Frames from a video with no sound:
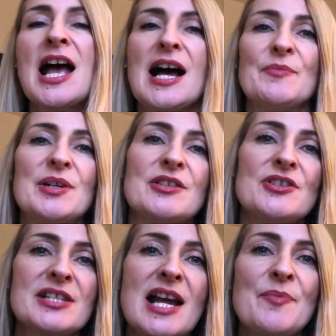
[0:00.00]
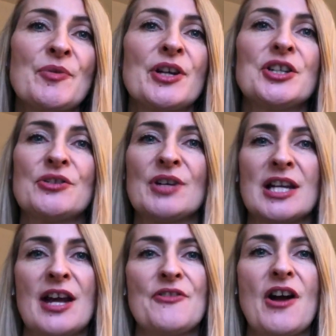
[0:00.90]
And when they're separate, you
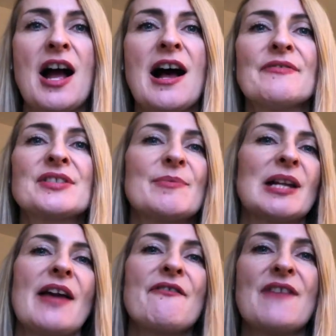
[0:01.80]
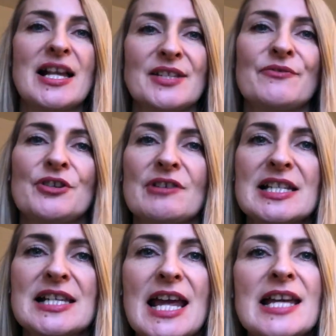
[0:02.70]
can either have something like Fast and
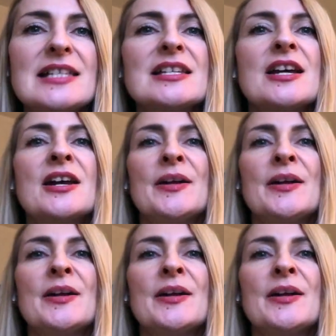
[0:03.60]
Furious 8,